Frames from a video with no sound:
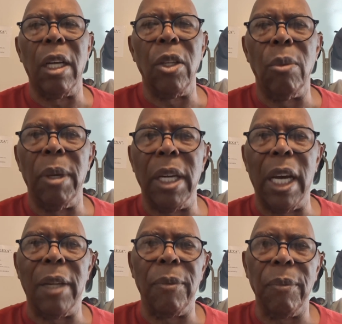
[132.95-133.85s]
You may
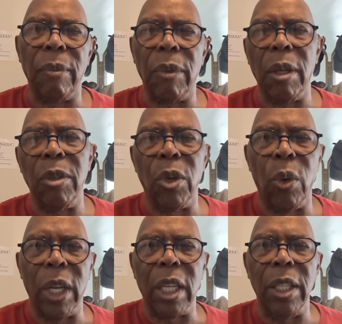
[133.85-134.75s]
not
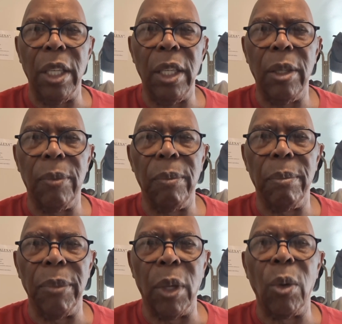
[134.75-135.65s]
directly
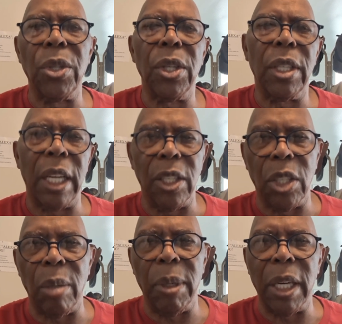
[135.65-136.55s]
notice it, that
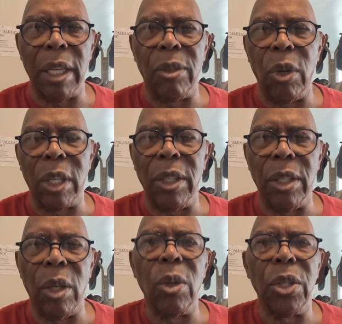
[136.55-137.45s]
is, they may not directly
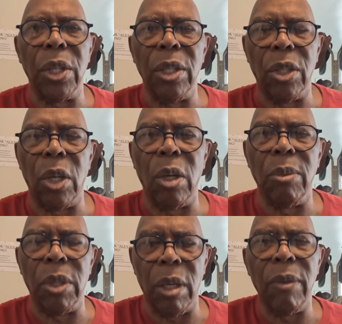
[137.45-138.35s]
notice it in
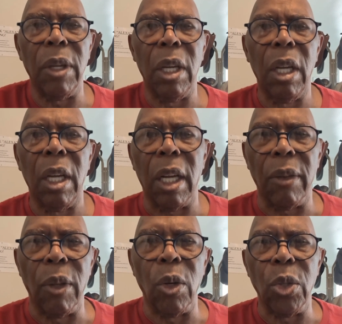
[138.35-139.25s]
terms of
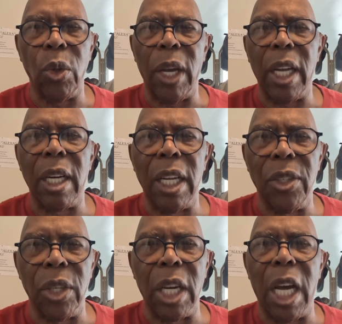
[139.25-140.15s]
those who
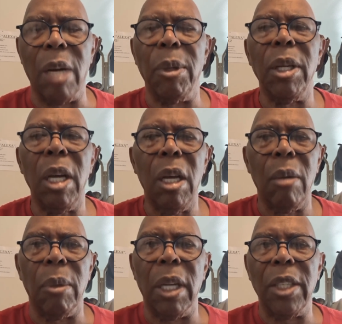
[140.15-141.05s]
analyze the economy,
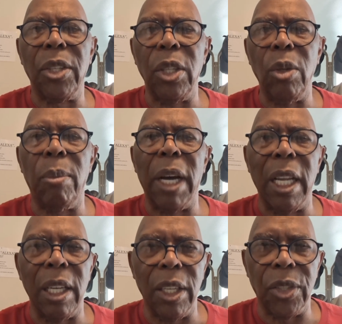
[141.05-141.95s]
but let's say you buy
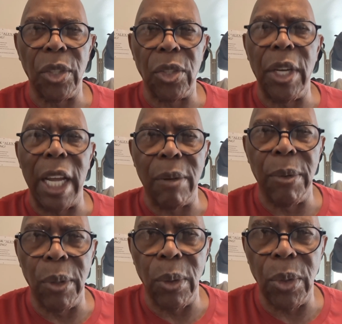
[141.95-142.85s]
less snack
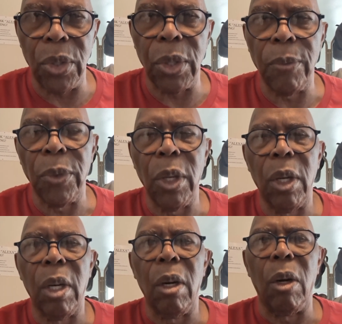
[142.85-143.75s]
foods,
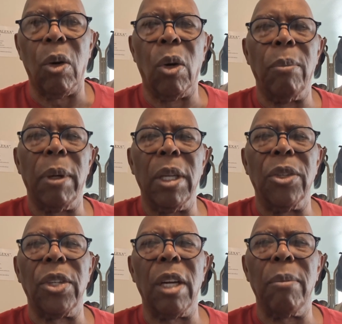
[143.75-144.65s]
or
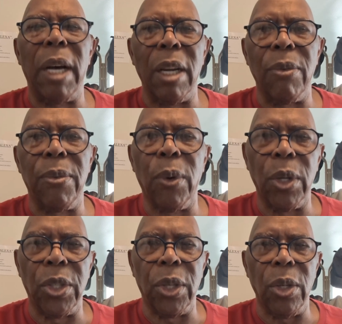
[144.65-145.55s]
instead of buying
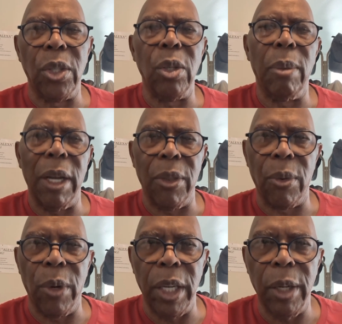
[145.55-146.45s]
4 shirts, you buy
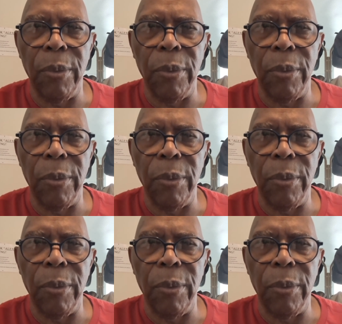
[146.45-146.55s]
3.